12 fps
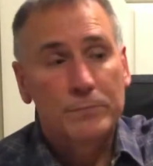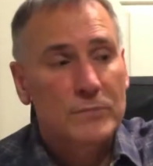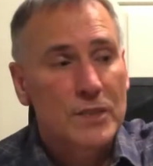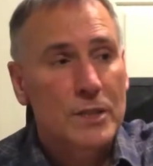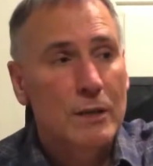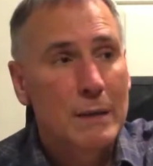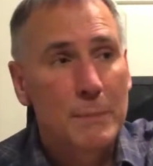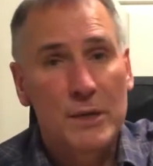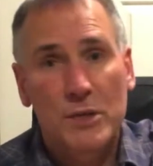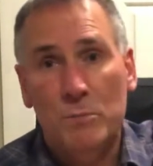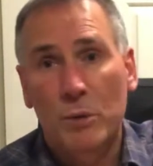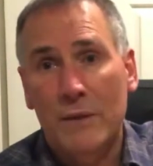So let me
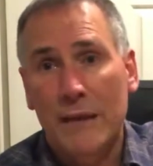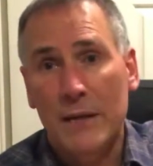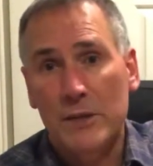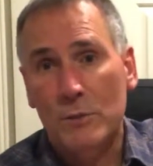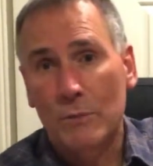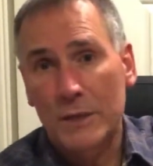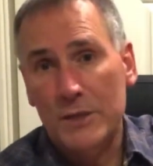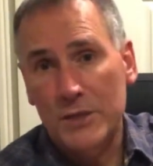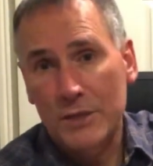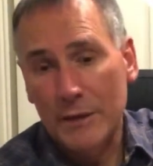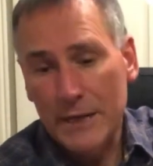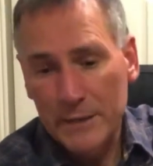just put that to one
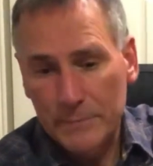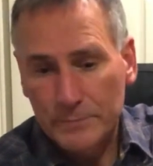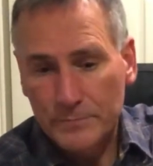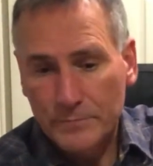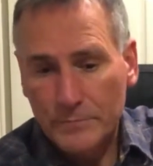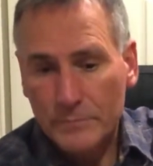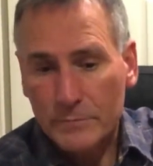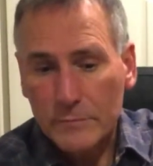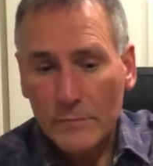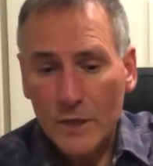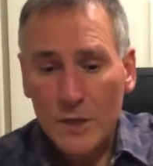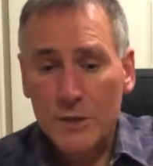side.
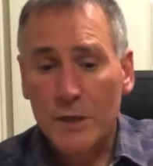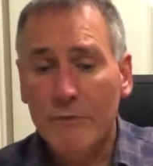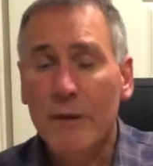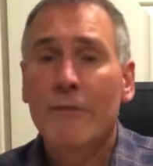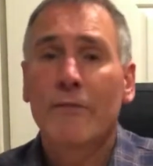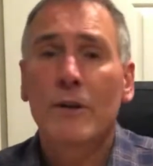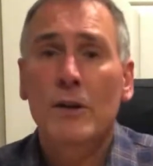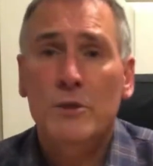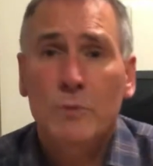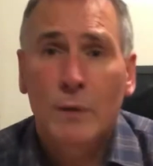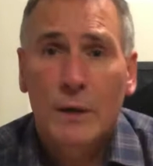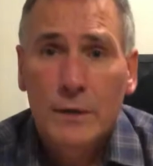So the very
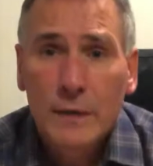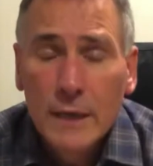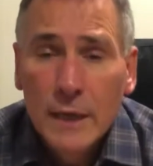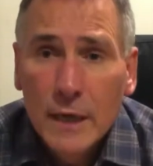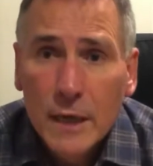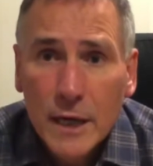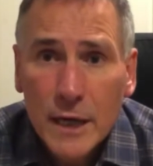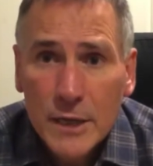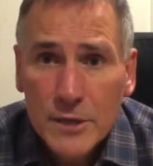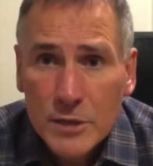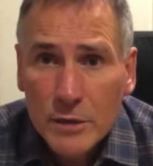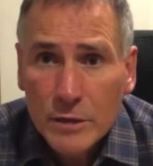first one
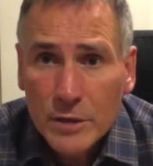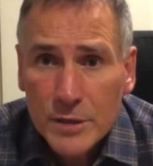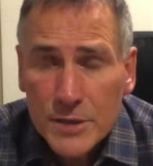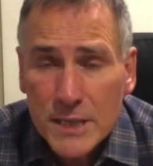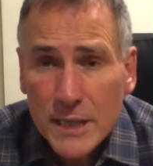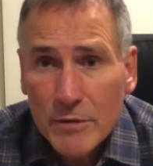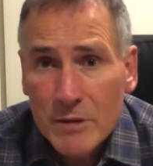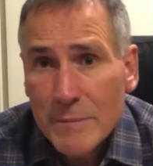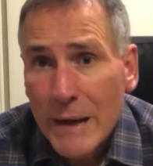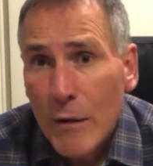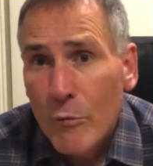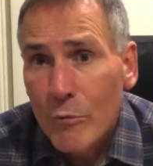to consider is
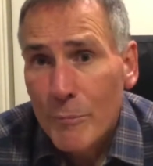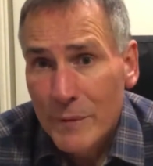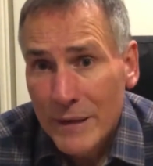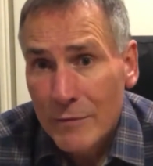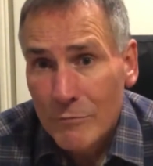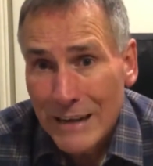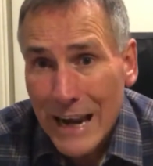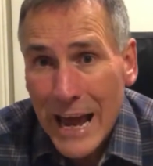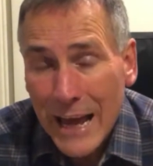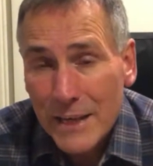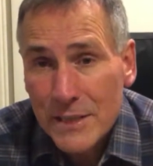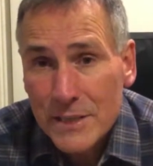about being
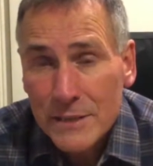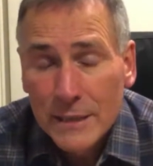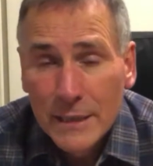relaxed.